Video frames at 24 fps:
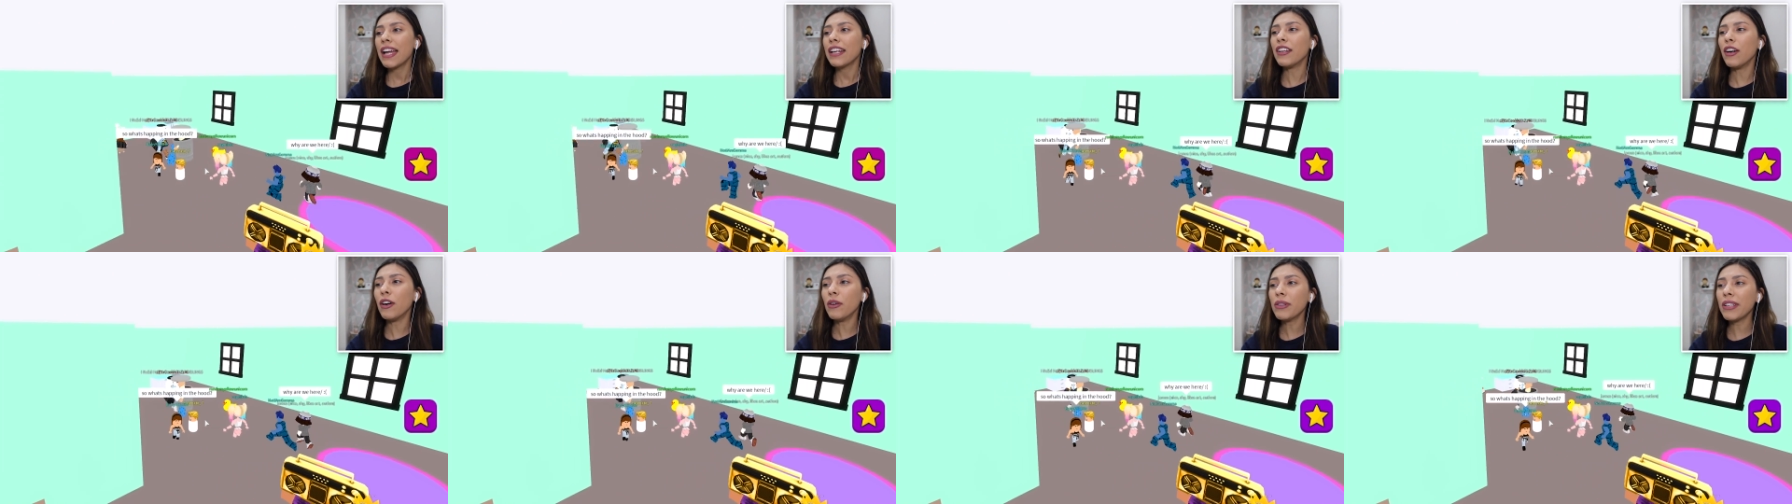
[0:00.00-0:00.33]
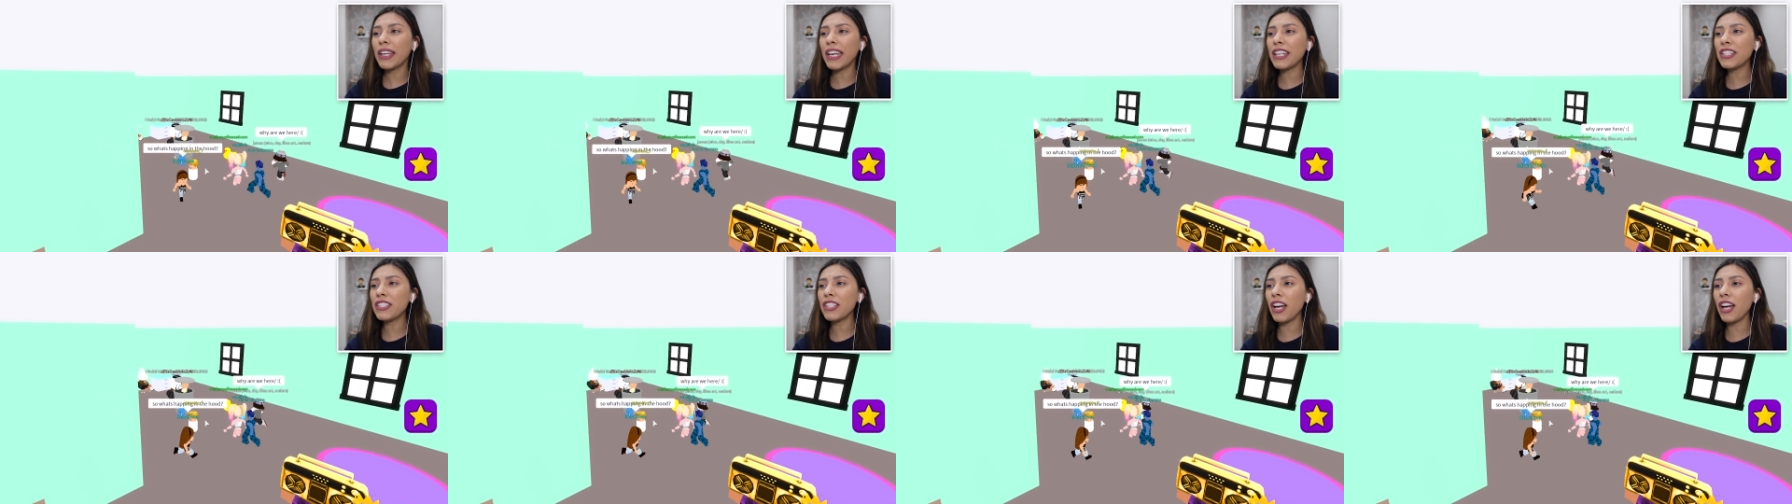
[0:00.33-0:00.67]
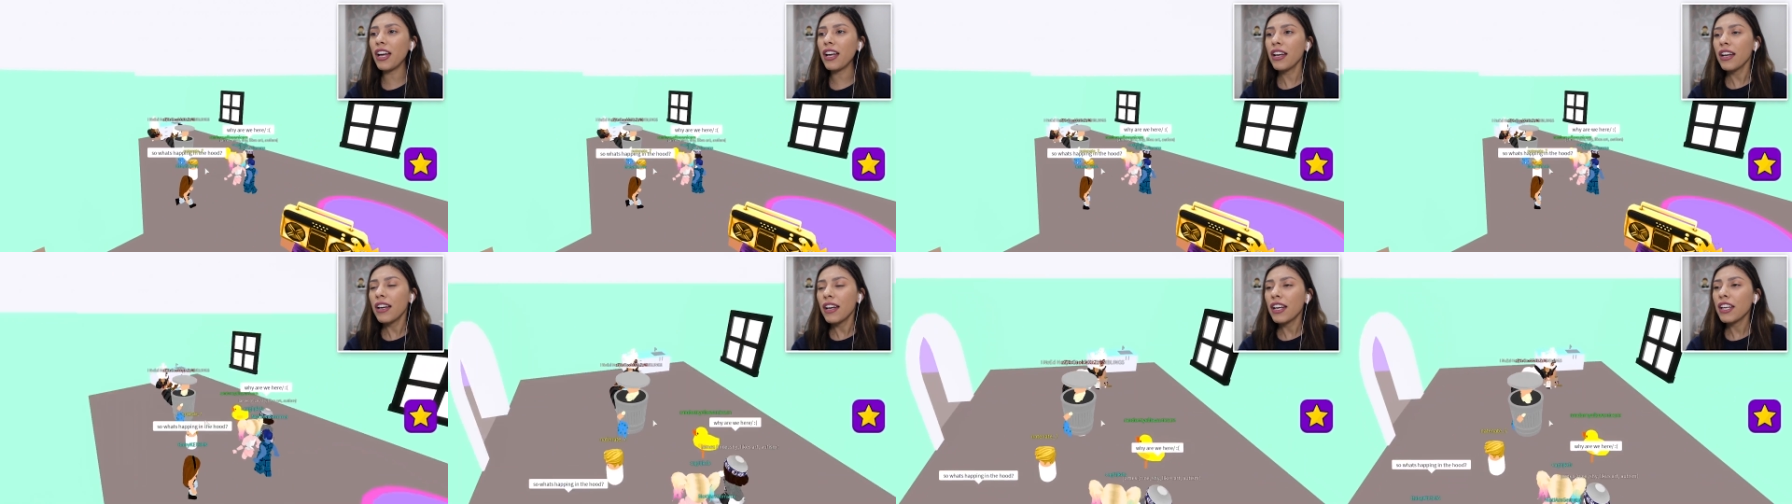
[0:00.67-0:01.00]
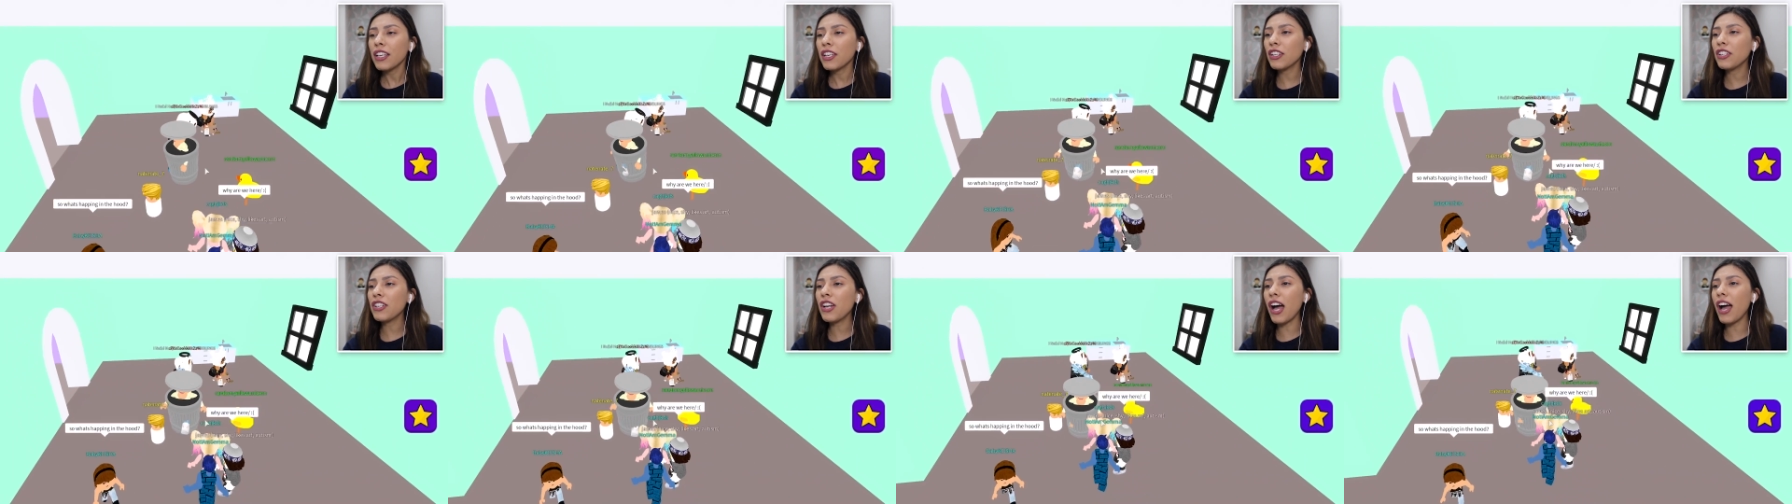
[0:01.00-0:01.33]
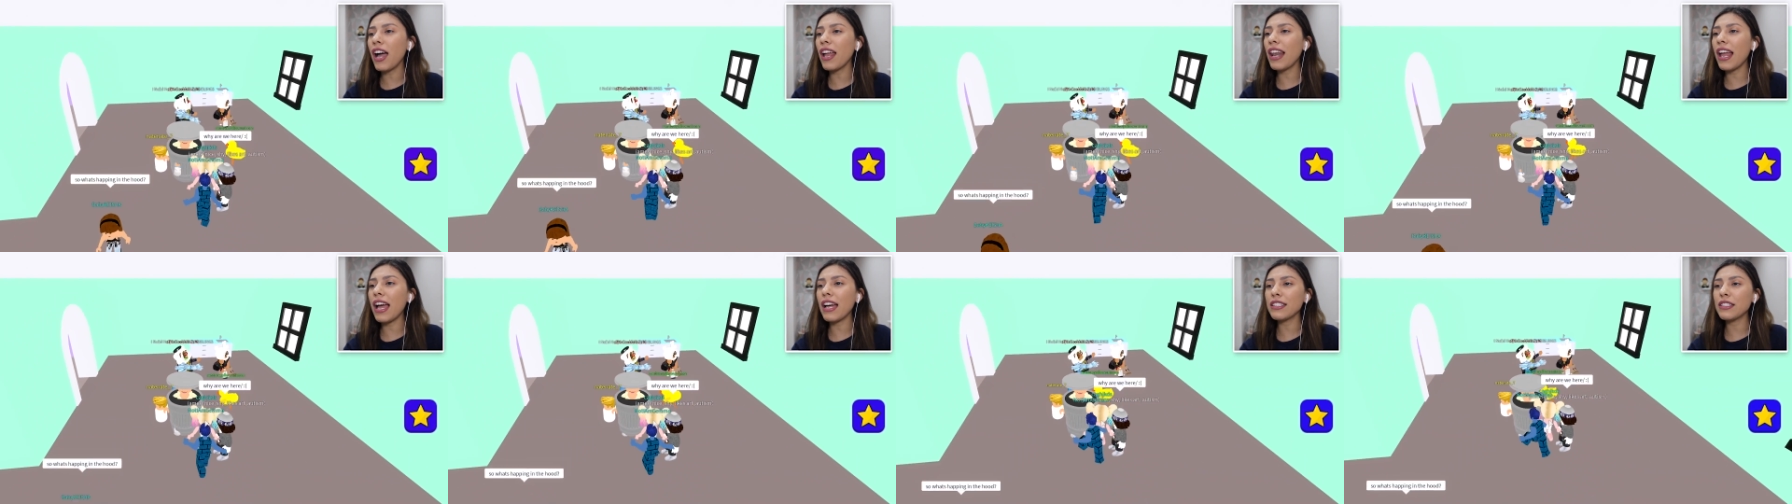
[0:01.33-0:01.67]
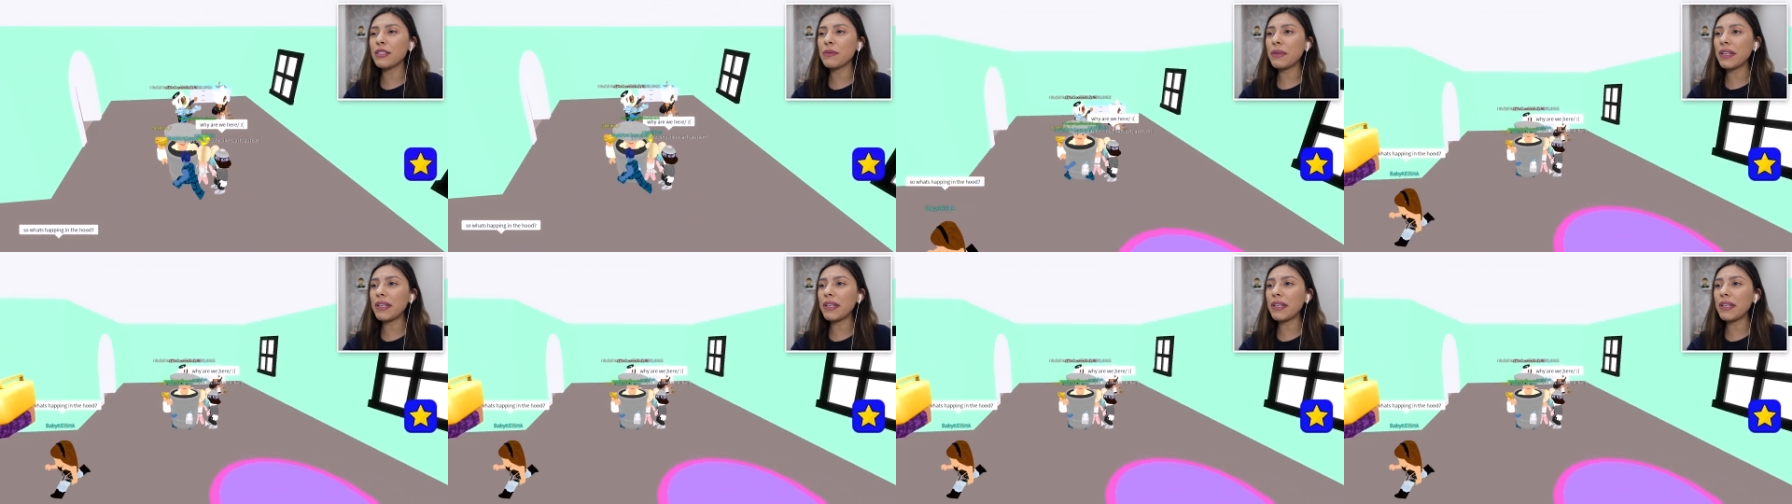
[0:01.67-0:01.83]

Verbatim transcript: No, Keisha, you're not allowed